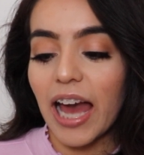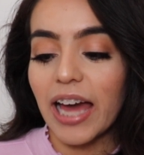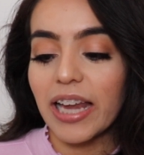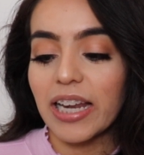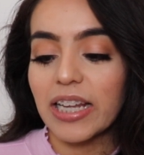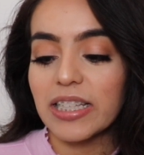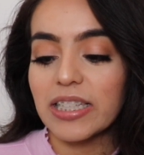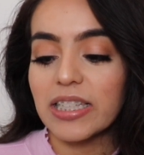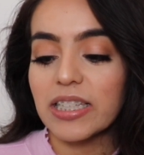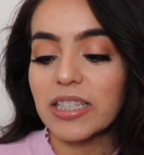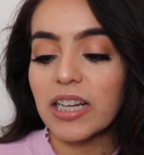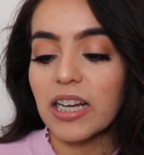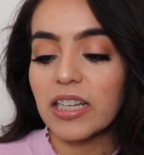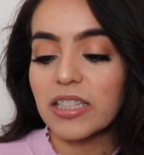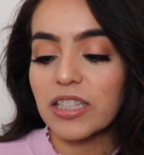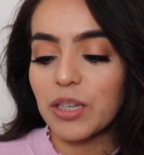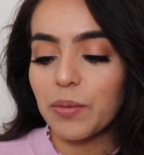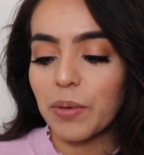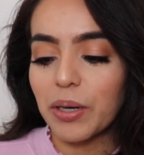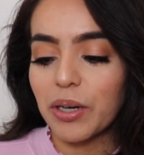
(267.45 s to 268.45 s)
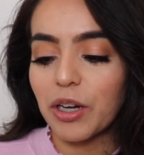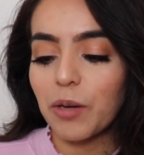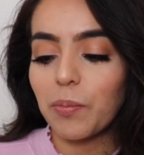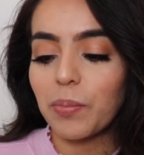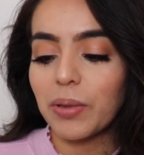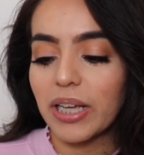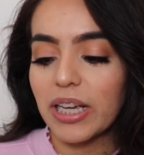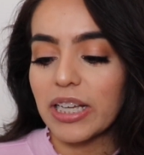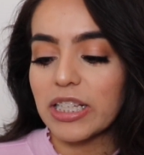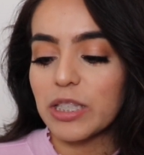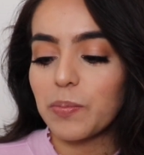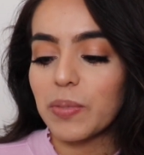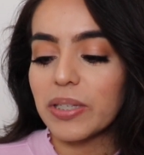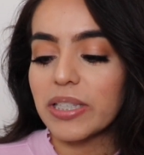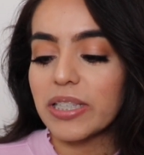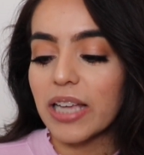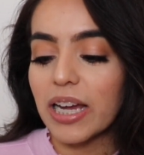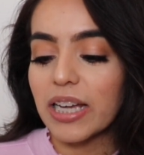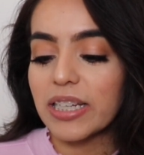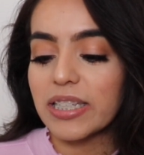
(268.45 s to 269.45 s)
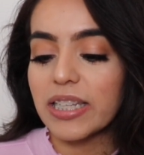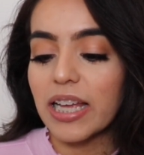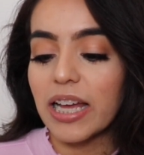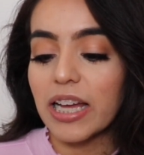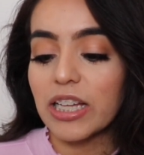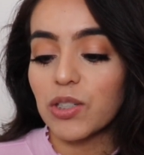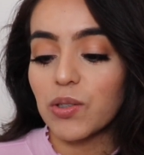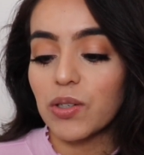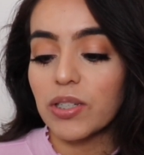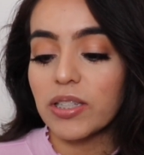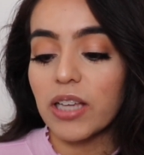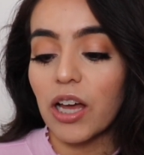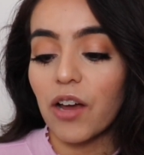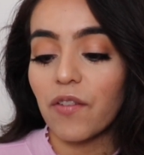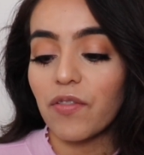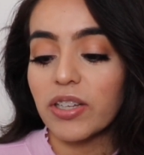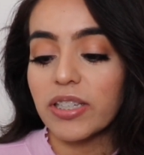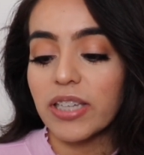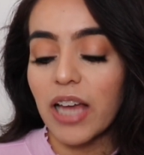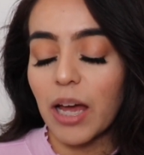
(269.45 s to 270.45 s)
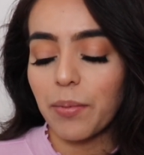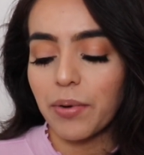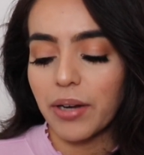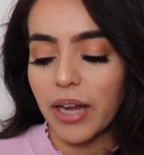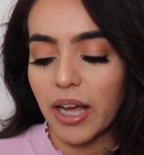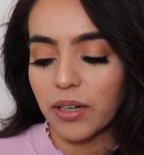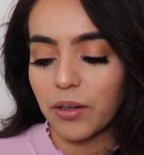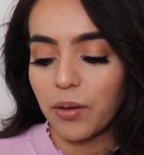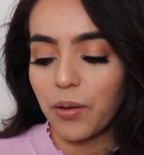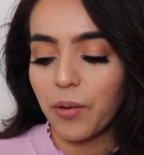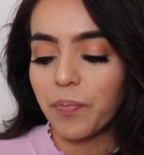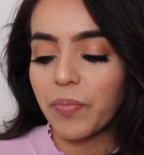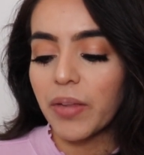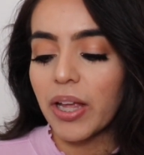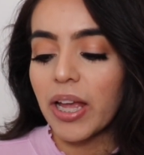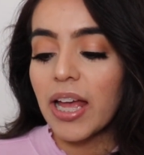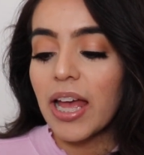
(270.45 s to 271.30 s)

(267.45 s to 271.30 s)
at his customary place beside the entrance of the tabernacle